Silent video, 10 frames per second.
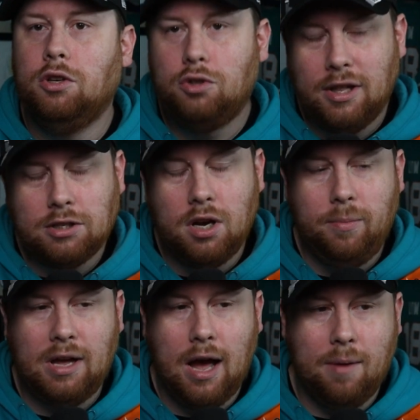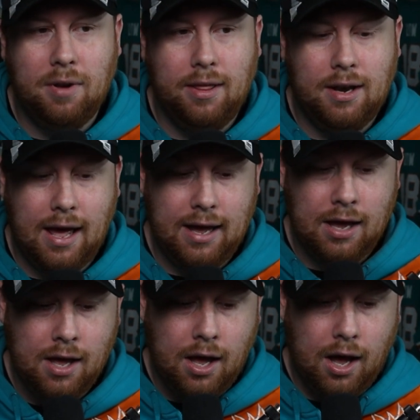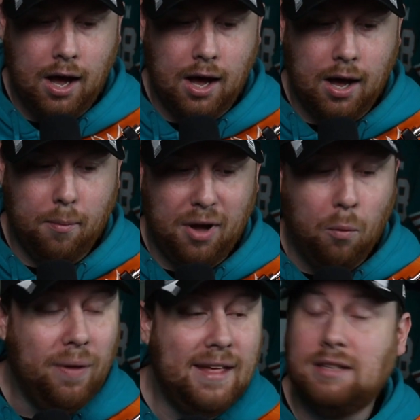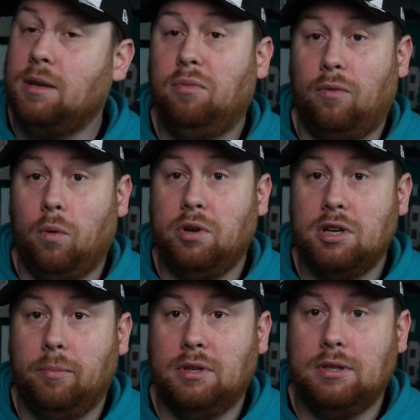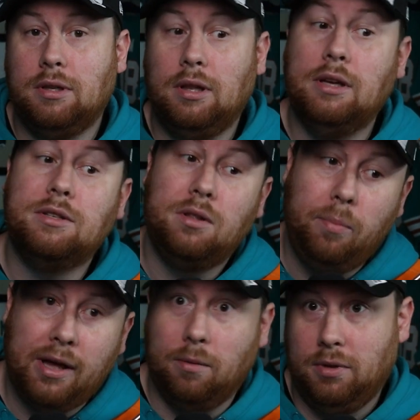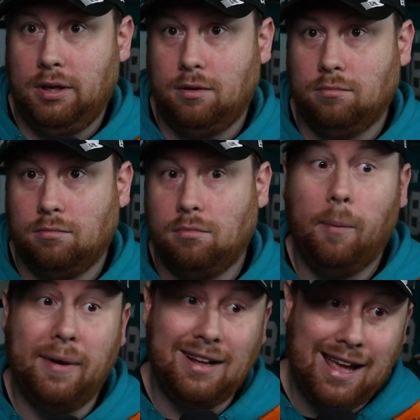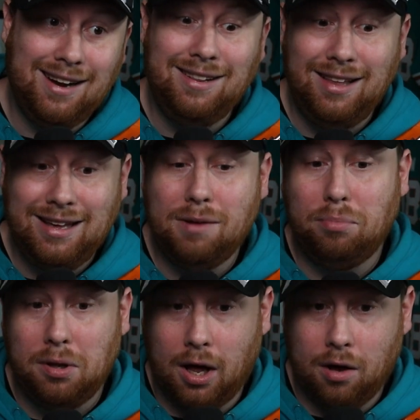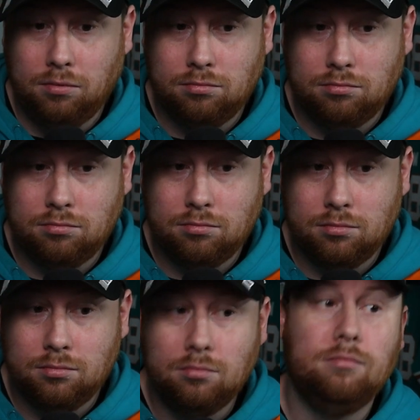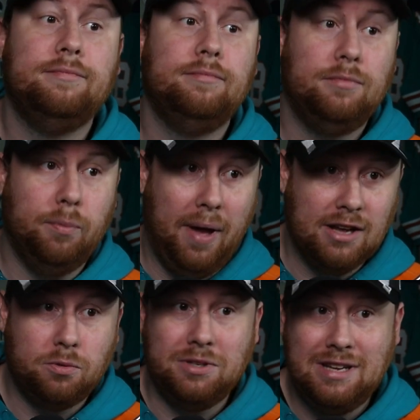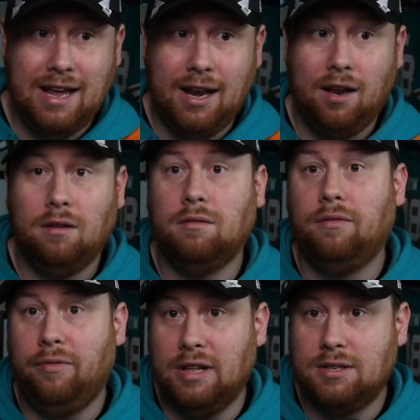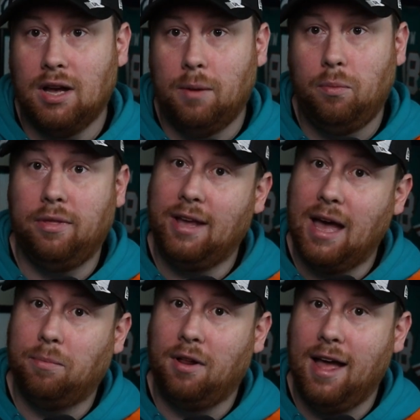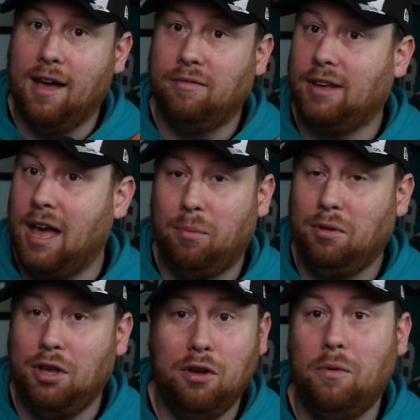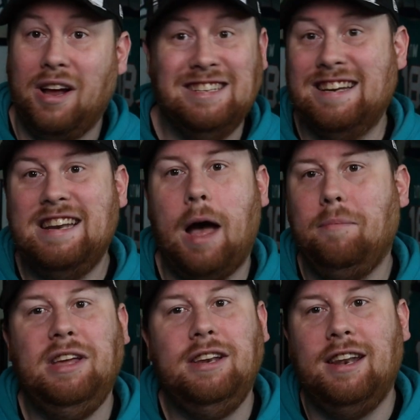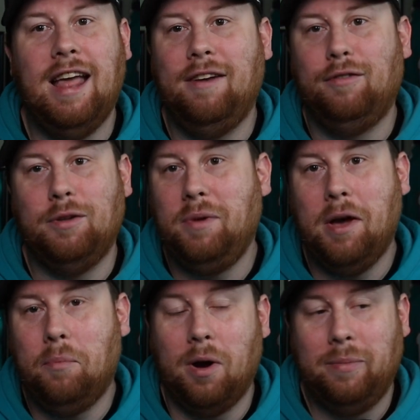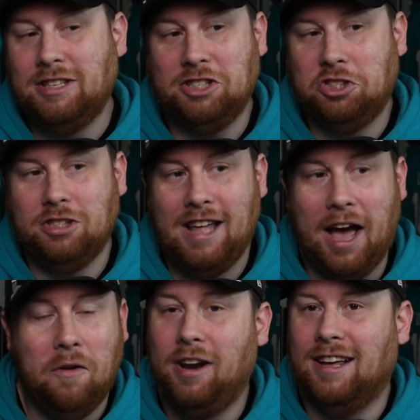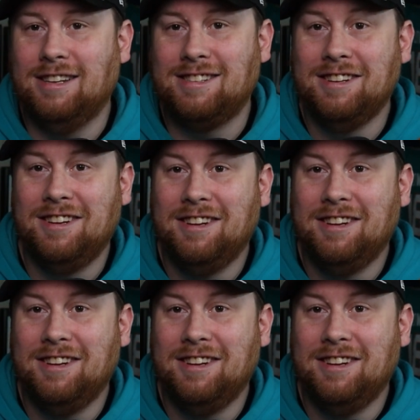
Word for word: So that's going to be comment of the day. And one last thing before we jump into the list, the Pick'em League. I'm going to again link it below. Password to get in, Fins Up with a capital F, a capital U. I did not mean that to be on purpose. It's just how it is.